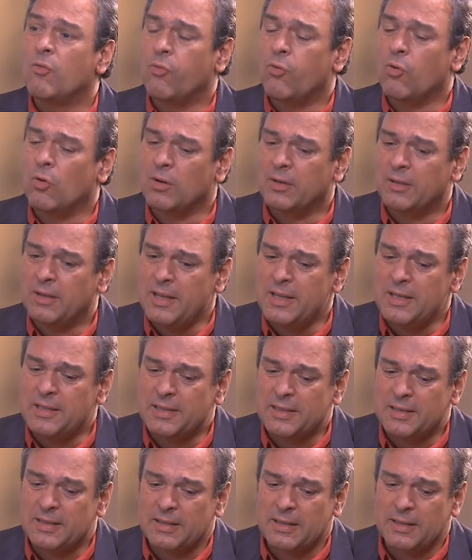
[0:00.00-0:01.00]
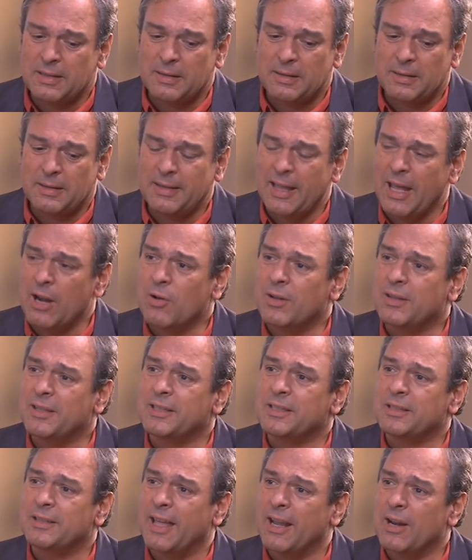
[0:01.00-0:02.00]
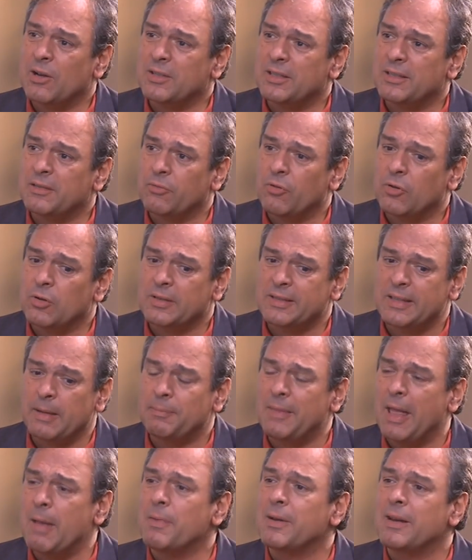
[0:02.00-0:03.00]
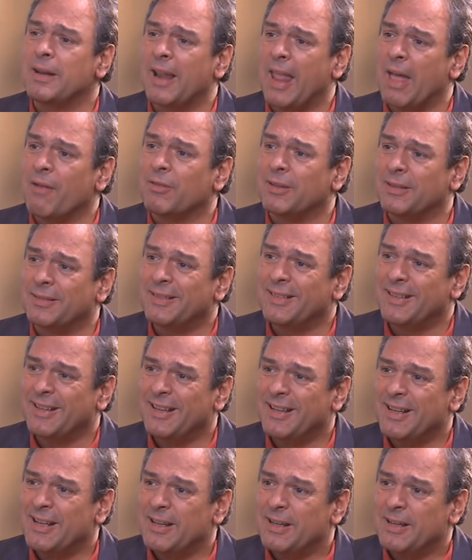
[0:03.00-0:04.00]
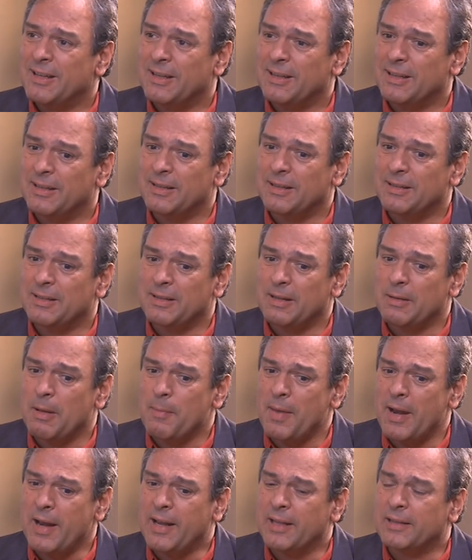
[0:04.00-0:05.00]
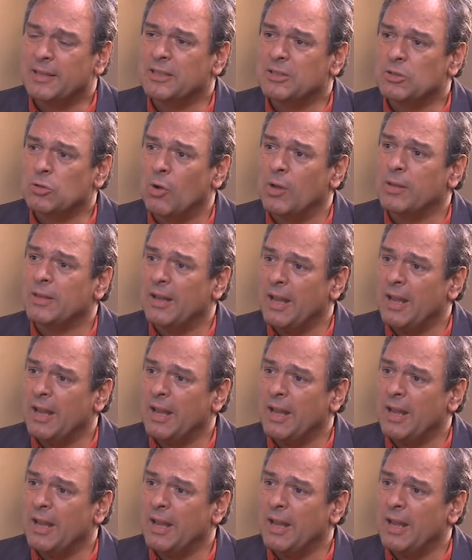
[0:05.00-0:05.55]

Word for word: for this uh, terror, terror for September eleventh. Uh, America destroyed